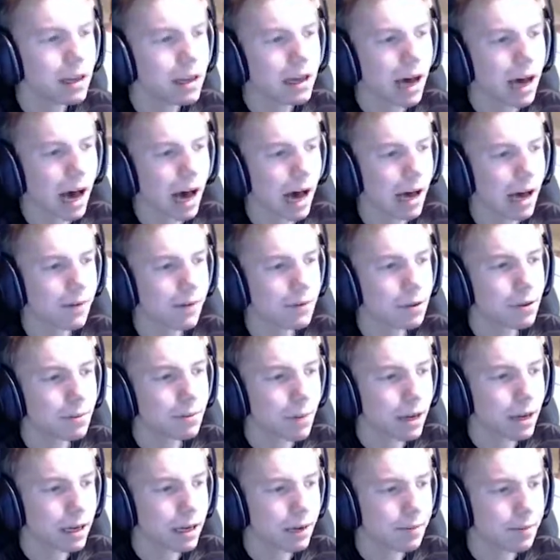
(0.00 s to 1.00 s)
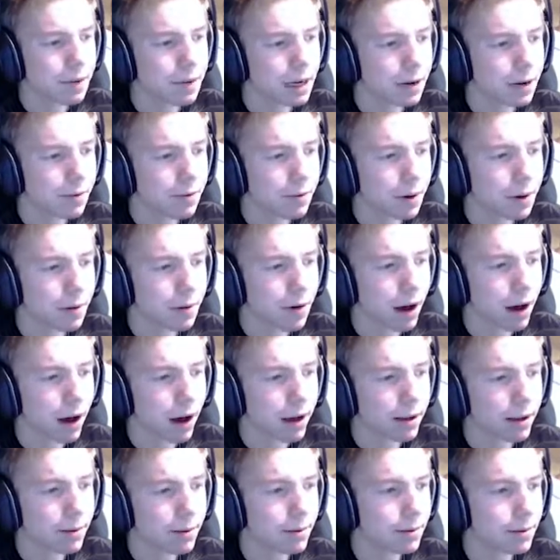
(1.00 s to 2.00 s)
i will make a video where
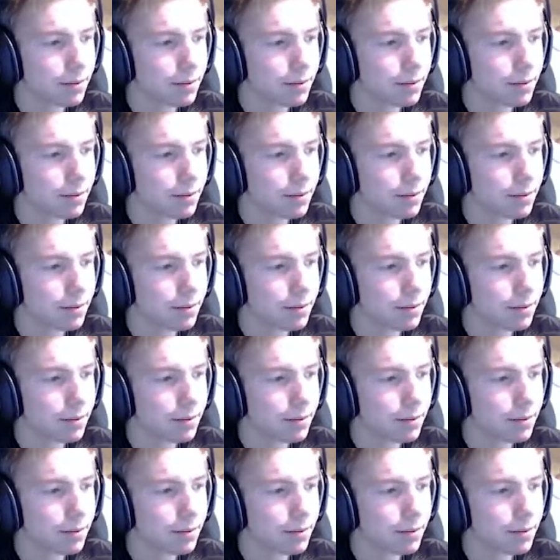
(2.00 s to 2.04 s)
i